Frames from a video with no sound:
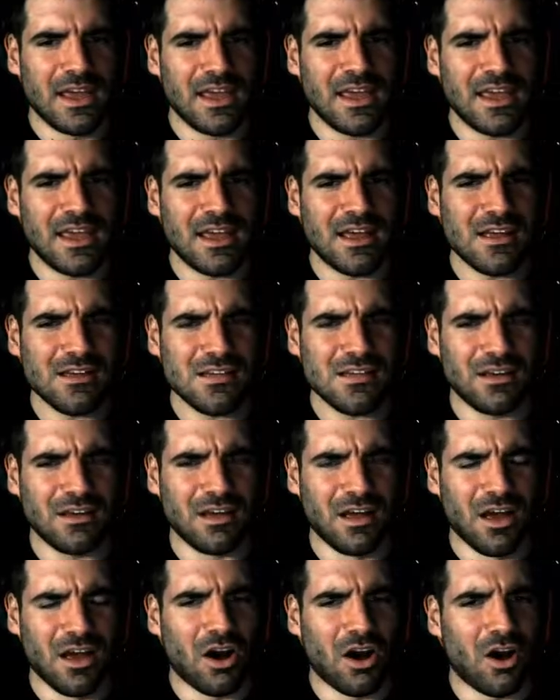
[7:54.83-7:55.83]
Here,
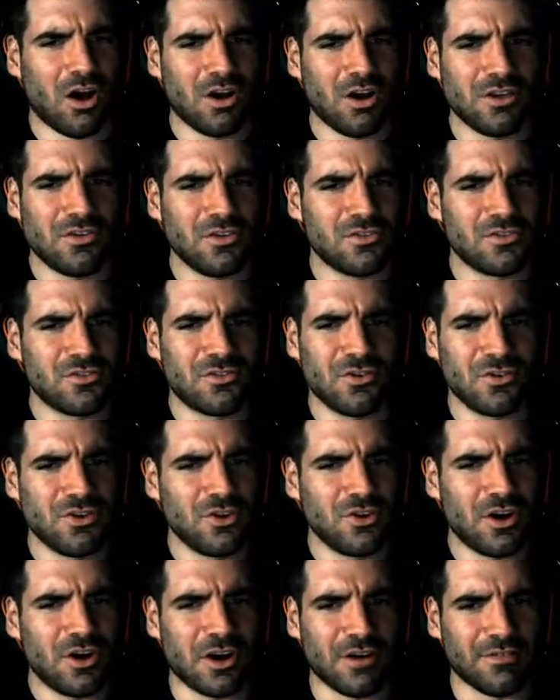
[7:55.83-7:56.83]
I just could
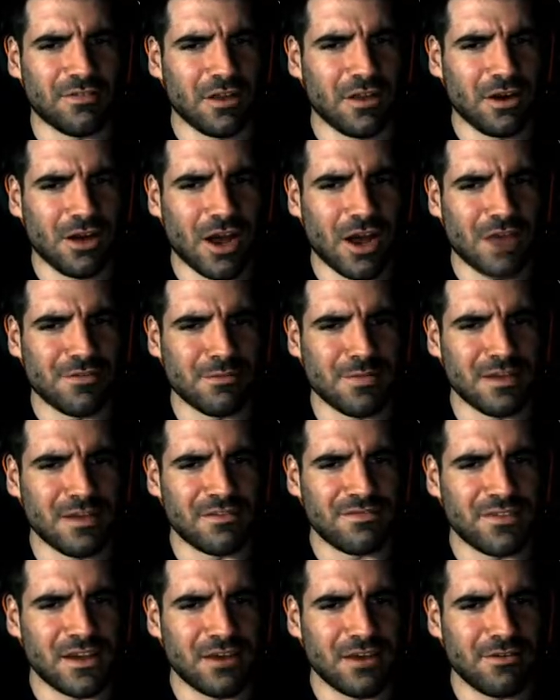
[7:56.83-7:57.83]
not, for the life of me,
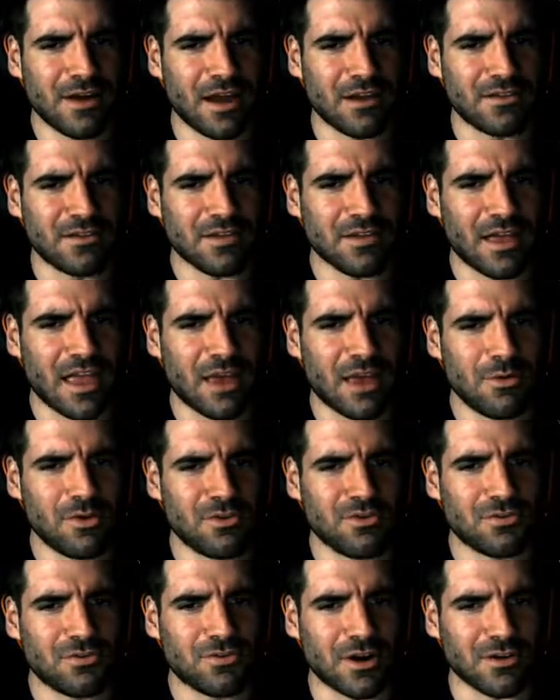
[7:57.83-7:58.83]
figure out how
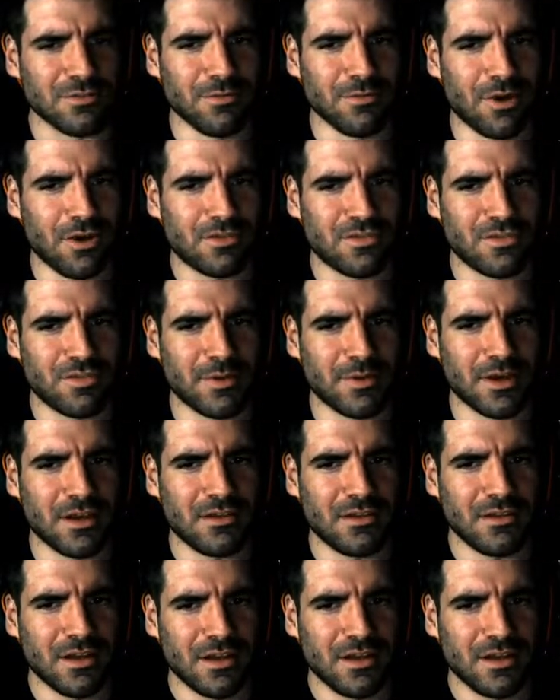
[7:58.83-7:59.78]
his scratch marks disappeared.